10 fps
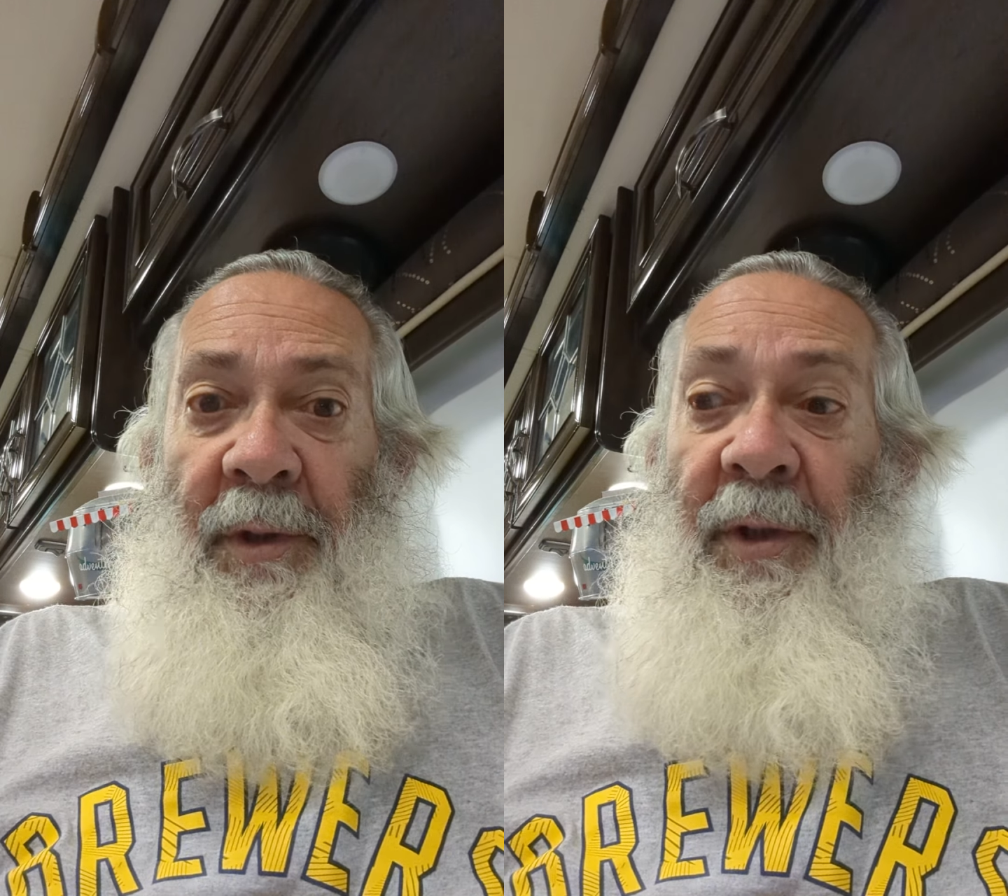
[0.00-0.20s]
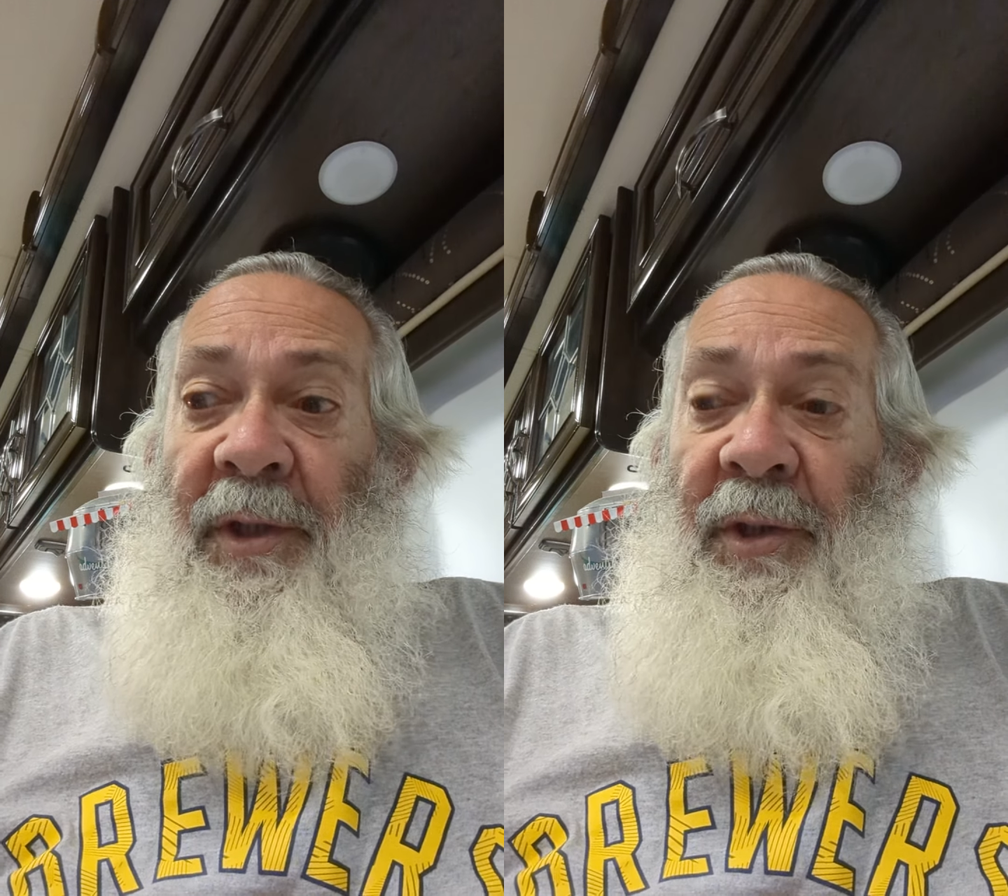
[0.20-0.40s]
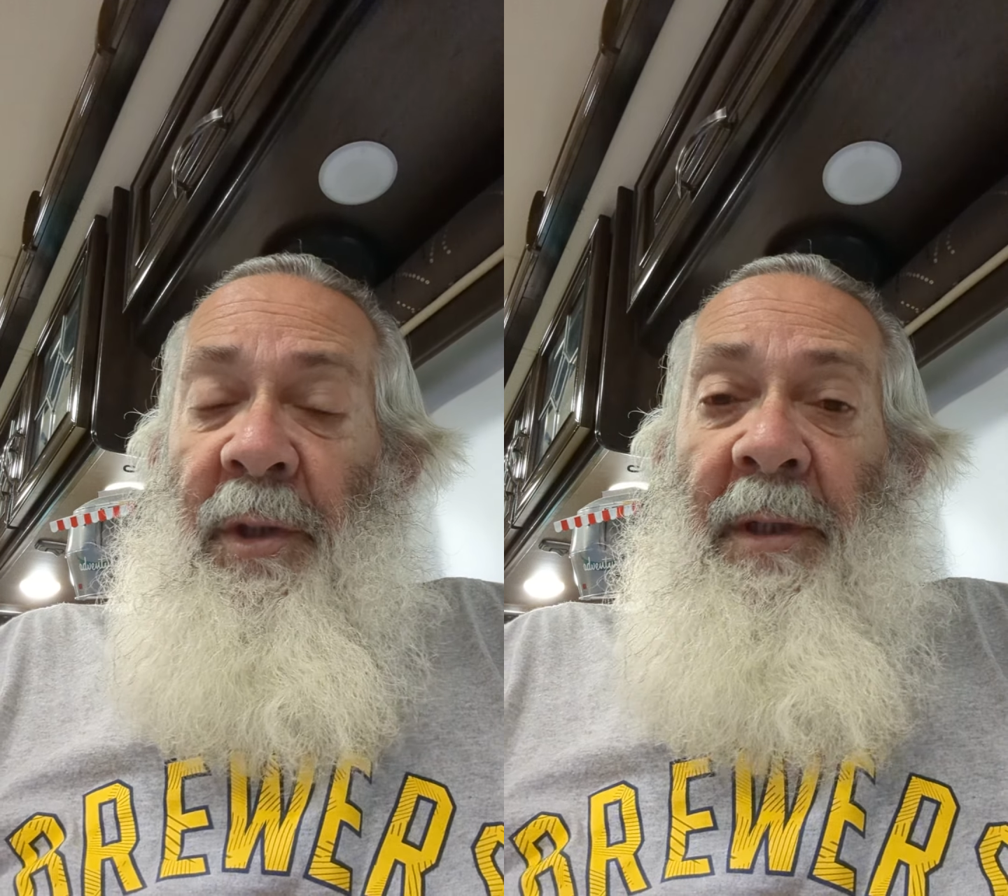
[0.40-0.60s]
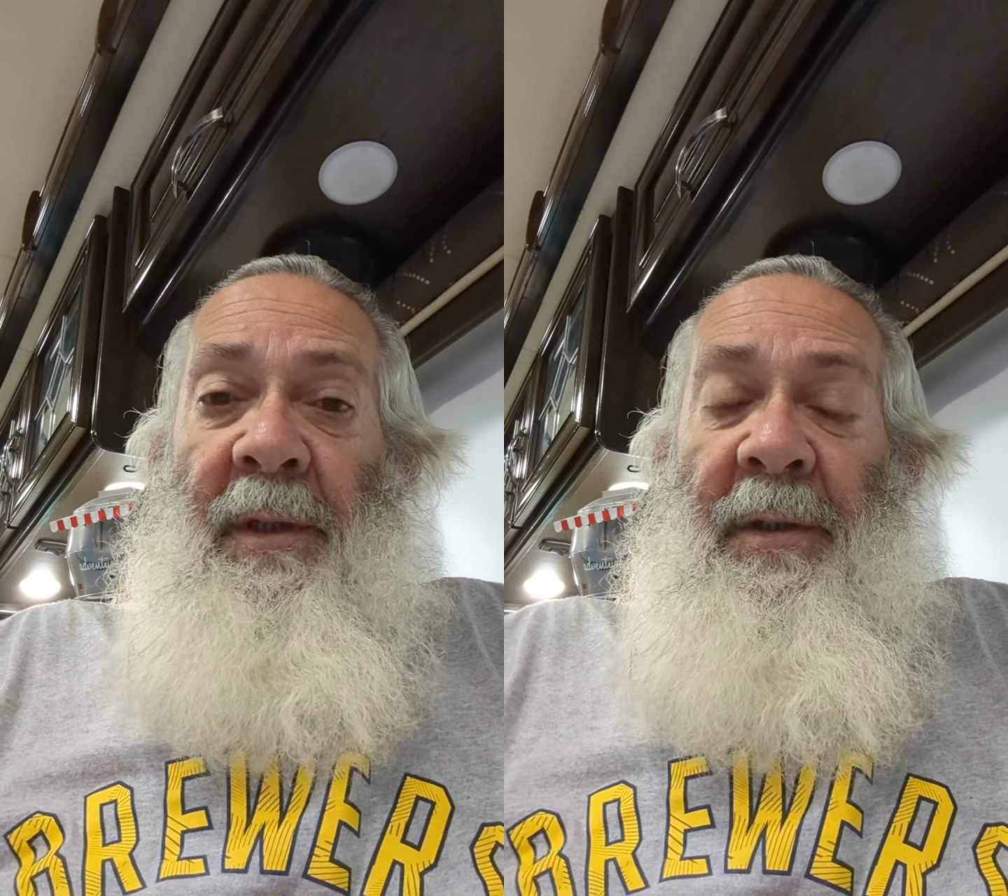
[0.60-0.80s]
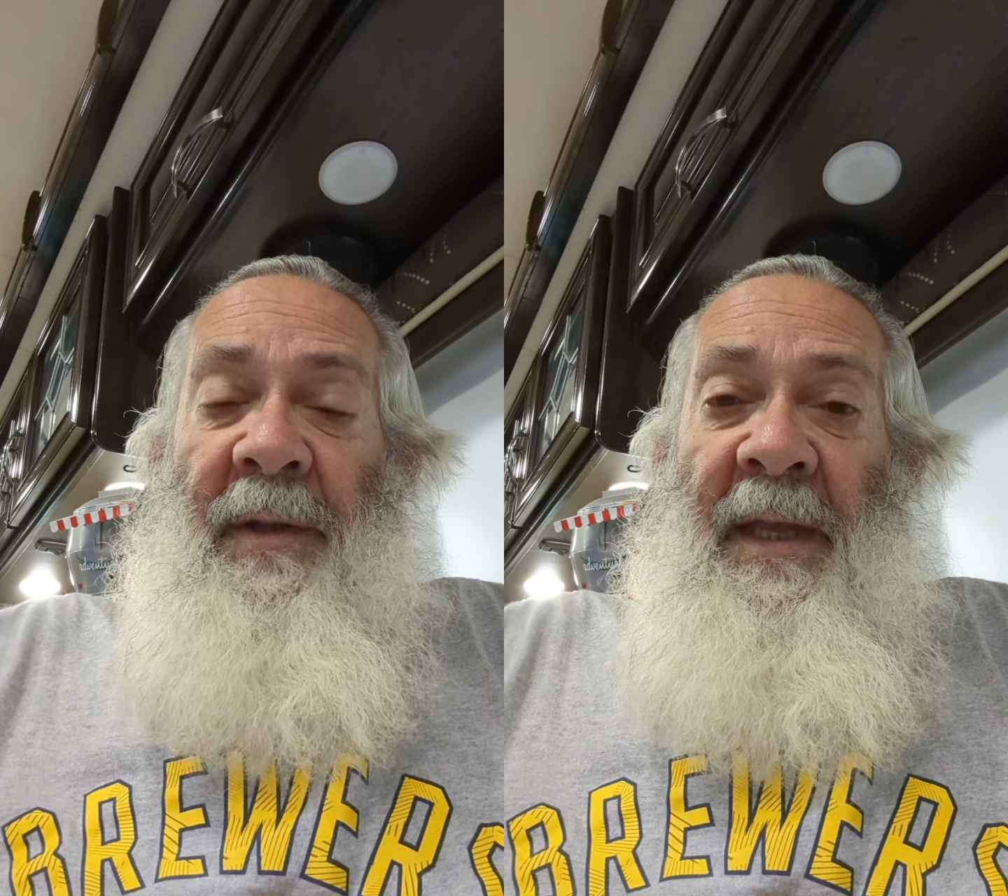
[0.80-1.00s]
It took us clear
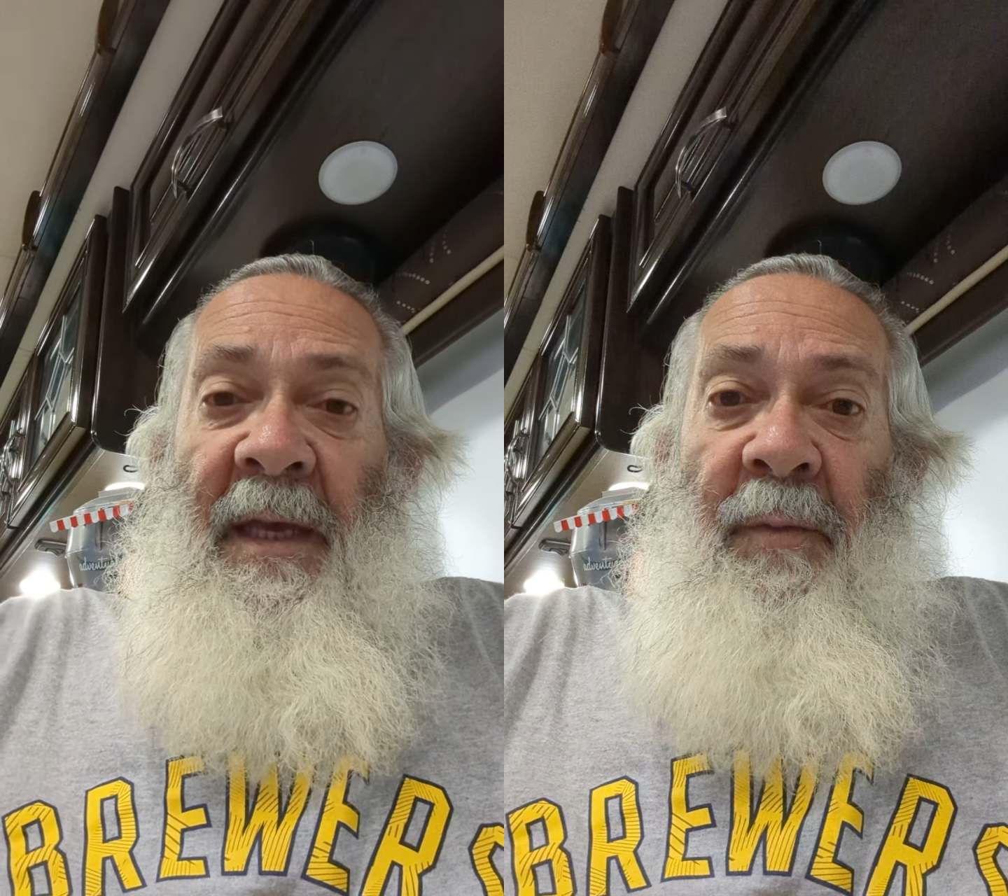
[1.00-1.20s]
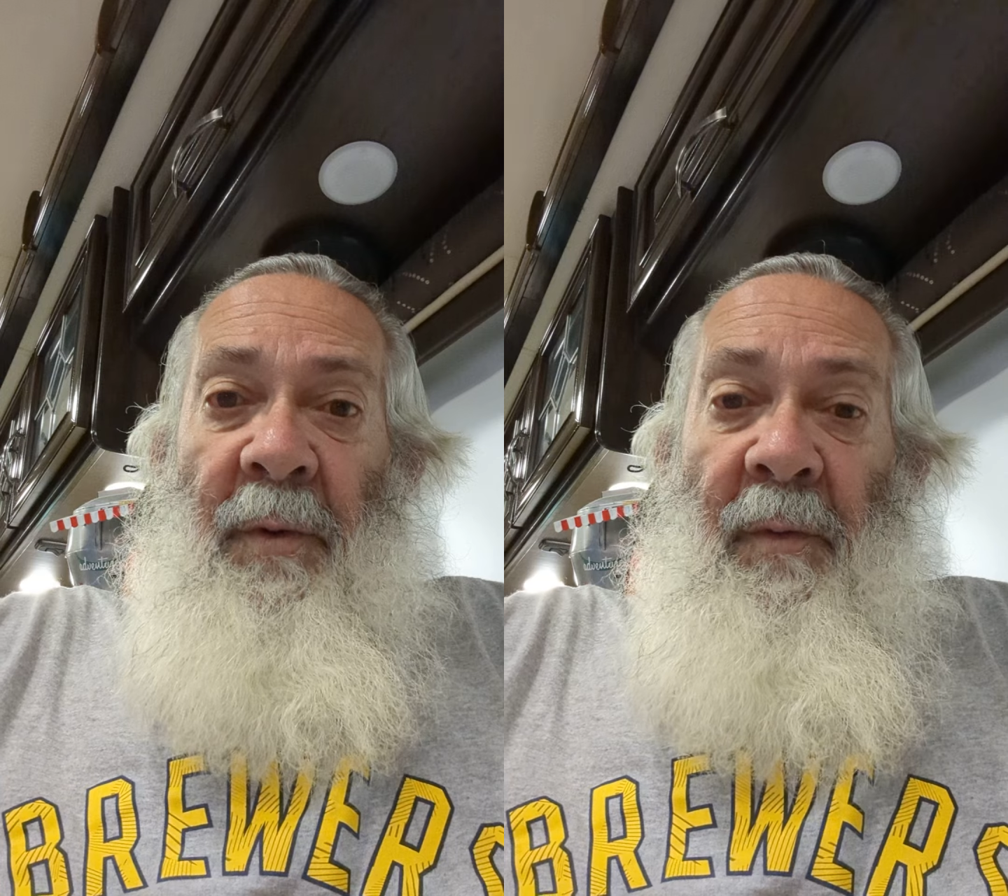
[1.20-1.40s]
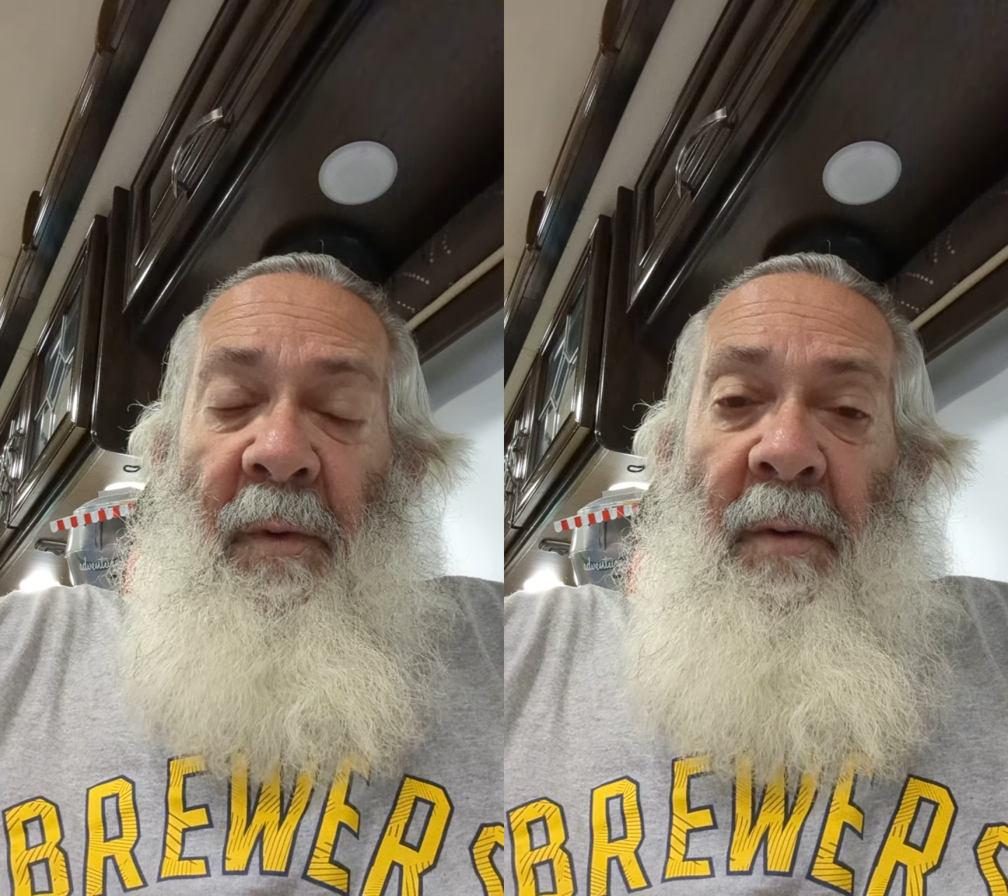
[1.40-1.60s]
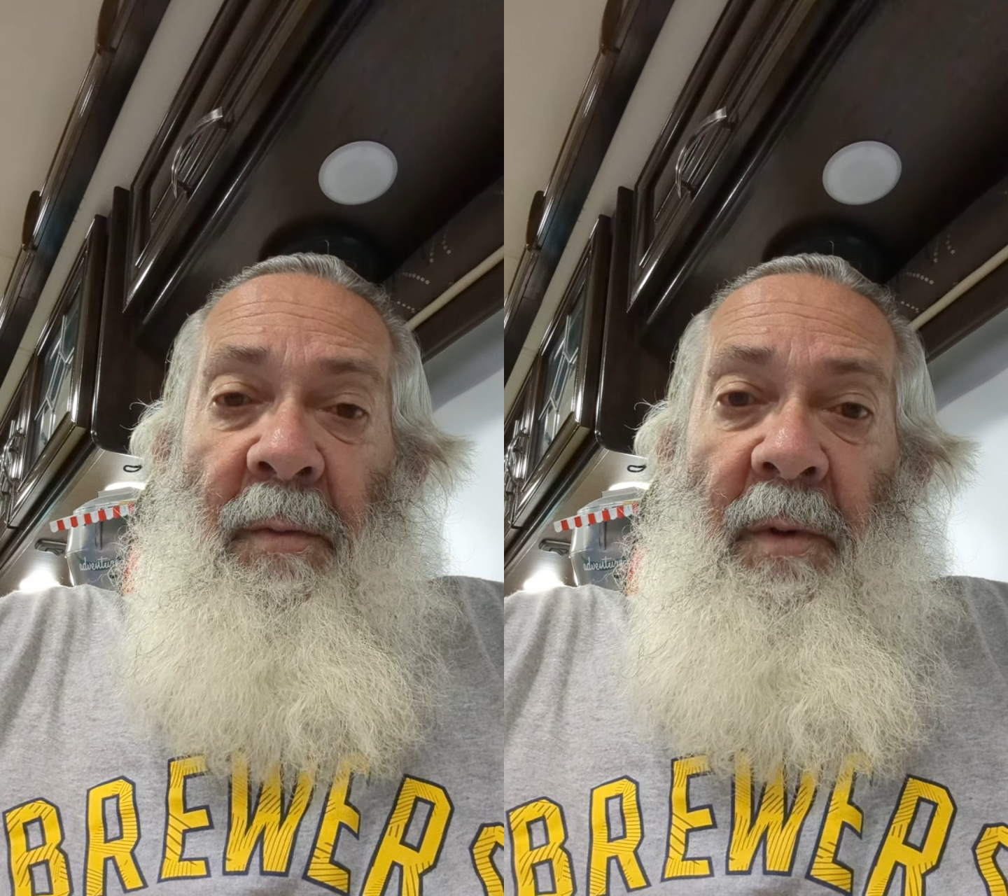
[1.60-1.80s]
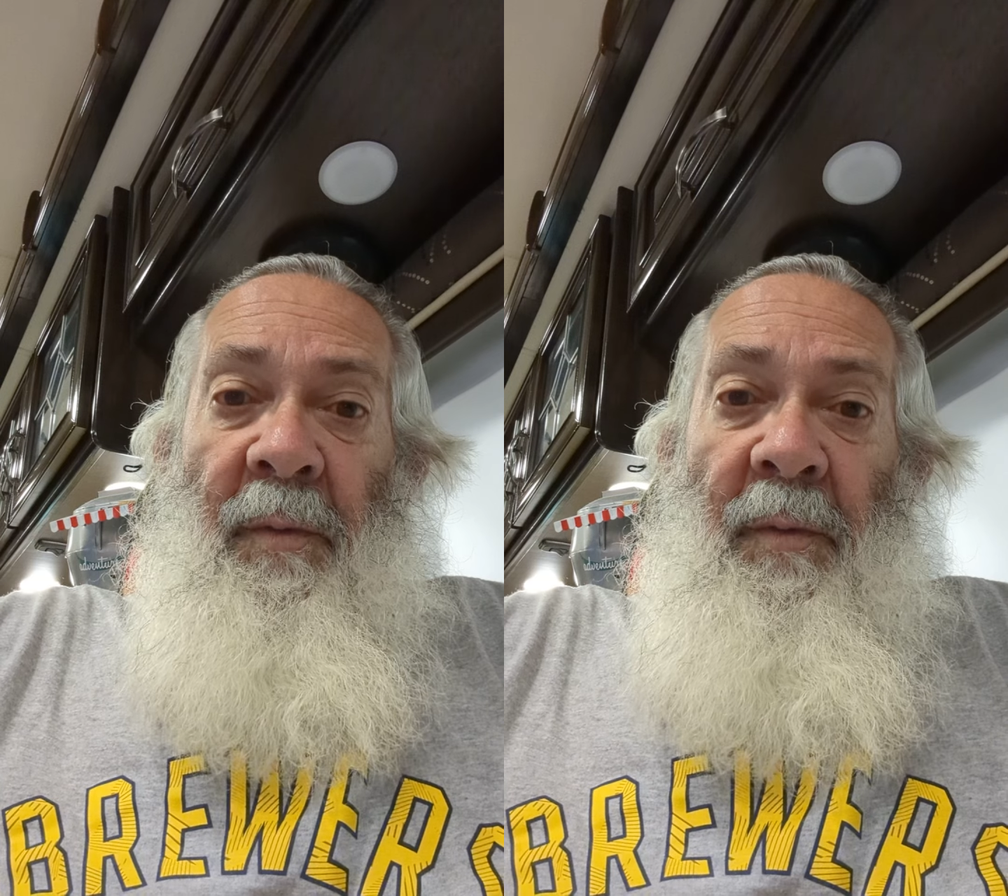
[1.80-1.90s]
to the end where, Rome,